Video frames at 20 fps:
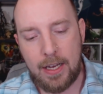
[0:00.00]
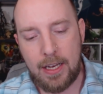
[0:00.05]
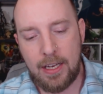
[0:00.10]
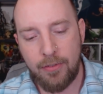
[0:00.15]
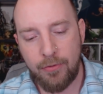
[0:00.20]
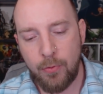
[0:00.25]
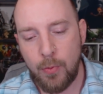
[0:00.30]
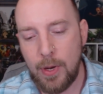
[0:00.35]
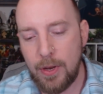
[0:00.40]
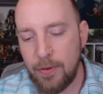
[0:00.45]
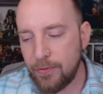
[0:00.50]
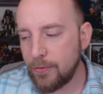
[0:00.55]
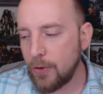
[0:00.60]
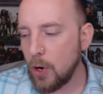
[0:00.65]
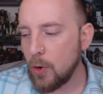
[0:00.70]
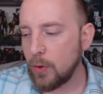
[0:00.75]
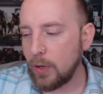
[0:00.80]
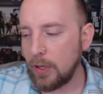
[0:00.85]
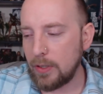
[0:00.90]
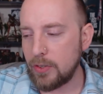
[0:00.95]
if we
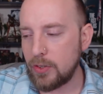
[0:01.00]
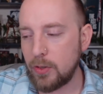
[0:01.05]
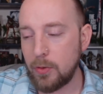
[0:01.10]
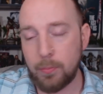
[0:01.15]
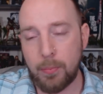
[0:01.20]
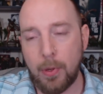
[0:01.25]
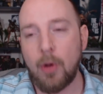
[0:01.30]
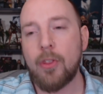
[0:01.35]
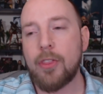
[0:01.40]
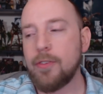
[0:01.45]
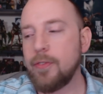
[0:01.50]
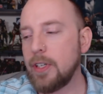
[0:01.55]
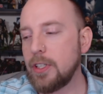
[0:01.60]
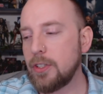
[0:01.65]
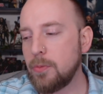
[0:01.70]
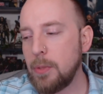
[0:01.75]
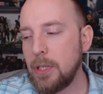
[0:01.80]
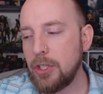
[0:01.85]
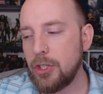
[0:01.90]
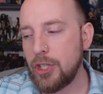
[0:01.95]
focused, both of
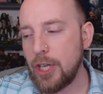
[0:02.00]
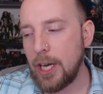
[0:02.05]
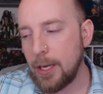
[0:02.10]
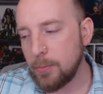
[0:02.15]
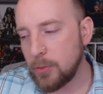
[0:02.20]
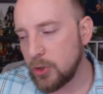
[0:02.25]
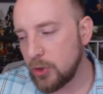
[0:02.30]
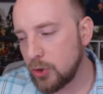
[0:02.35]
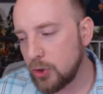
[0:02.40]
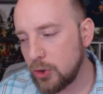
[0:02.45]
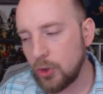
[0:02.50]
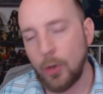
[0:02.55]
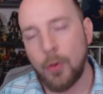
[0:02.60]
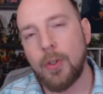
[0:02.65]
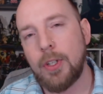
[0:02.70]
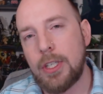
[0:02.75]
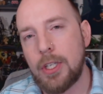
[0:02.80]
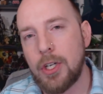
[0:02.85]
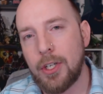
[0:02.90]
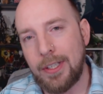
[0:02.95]
us, me and James,
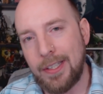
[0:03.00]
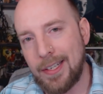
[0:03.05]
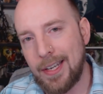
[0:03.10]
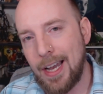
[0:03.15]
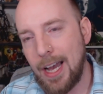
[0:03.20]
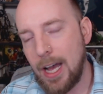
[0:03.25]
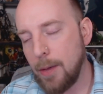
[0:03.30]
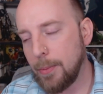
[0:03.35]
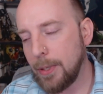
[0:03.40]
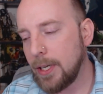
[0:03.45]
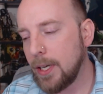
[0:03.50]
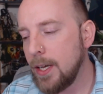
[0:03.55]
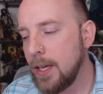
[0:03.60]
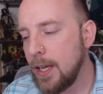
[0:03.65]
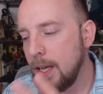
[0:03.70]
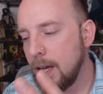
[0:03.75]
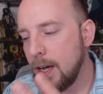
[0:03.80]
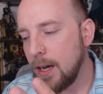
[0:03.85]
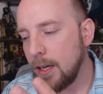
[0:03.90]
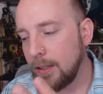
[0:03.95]
solely on the comic,
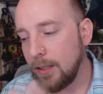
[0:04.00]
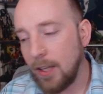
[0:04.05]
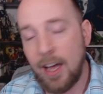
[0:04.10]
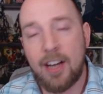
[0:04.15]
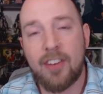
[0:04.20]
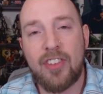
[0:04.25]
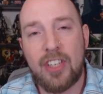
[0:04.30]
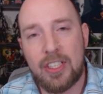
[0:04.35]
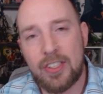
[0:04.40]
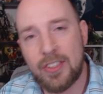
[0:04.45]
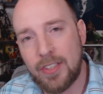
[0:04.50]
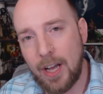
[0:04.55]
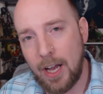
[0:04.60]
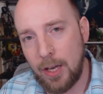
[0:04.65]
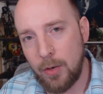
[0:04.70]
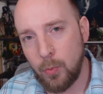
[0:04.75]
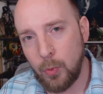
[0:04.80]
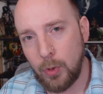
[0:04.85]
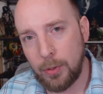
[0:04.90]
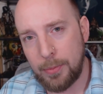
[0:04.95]
a lot of his
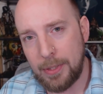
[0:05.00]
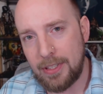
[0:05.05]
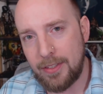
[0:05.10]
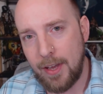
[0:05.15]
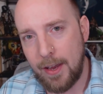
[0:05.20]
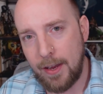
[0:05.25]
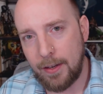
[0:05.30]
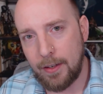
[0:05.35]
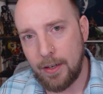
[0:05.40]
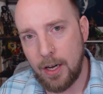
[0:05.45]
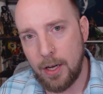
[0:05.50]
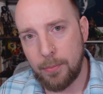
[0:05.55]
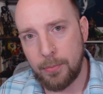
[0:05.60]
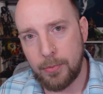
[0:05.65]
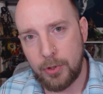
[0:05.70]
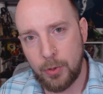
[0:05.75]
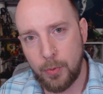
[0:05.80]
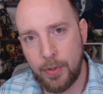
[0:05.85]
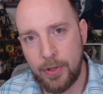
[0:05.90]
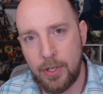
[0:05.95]
time will be taken
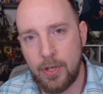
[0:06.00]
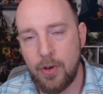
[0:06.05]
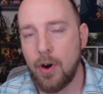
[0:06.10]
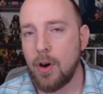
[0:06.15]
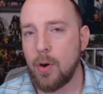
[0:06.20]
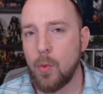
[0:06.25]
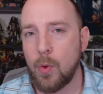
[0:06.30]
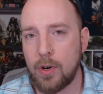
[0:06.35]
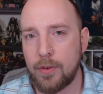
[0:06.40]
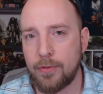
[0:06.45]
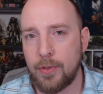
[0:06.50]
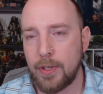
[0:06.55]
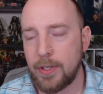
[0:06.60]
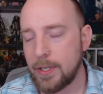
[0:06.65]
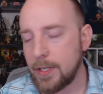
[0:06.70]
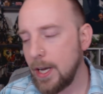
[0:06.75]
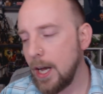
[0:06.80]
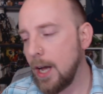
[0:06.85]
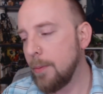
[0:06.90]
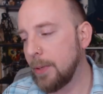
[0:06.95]
up doing the artwork for
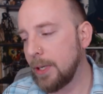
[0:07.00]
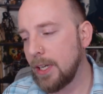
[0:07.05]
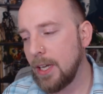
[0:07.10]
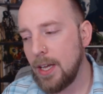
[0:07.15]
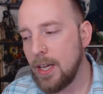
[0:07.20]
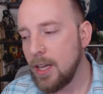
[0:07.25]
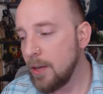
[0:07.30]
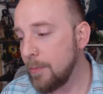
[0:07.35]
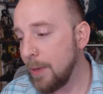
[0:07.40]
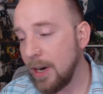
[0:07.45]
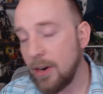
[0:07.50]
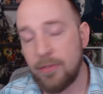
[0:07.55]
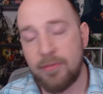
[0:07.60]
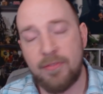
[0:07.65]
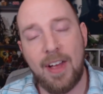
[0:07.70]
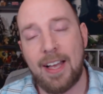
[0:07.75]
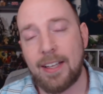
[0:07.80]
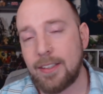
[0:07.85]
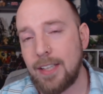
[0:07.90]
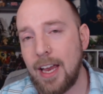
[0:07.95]
the comic. Matter of
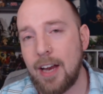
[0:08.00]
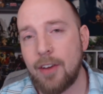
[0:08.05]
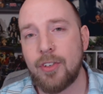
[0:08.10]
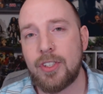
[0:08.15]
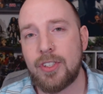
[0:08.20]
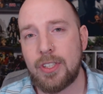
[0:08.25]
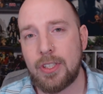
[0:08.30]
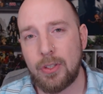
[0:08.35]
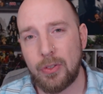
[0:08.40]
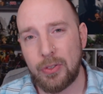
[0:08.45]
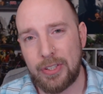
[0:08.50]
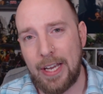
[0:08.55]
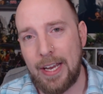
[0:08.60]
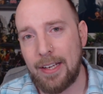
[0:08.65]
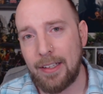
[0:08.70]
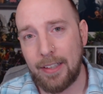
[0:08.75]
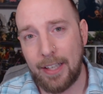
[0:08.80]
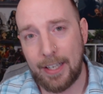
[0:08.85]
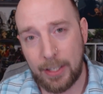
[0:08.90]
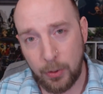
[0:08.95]
fact, every single
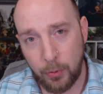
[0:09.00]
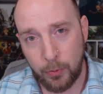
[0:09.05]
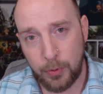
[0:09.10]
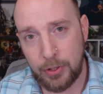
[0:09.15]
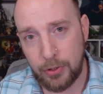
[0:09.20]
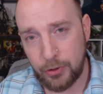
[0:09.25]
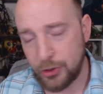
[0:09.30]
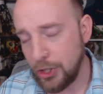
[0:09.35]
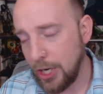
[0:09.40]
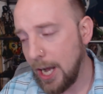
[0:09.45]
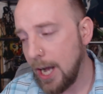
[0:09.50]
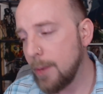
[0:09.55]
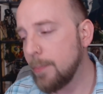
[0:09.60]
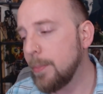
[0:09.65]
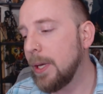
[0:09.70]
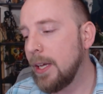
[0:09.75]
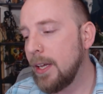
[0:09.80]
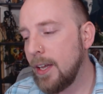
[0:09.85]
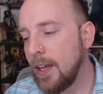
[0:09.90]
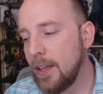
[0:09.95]
day, like a real
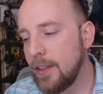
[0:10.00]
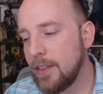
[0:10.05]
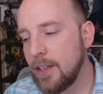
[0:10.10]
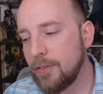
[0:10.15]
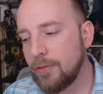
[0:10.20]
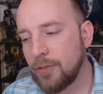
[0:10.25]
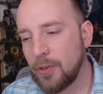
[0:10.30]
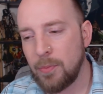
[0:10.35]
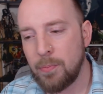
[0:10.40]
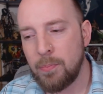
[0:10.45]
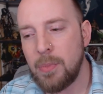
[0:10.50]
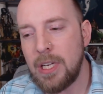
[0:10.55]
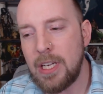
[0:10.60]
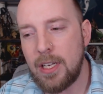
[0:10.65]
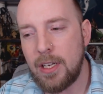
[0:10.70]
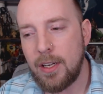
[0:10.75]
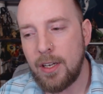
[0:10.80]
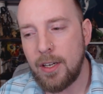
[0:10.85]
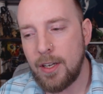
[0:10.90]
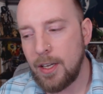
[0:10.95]
job. And then for
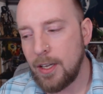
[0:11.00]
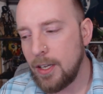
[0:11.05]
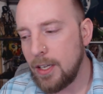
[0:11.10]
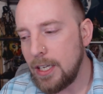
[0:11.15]
me,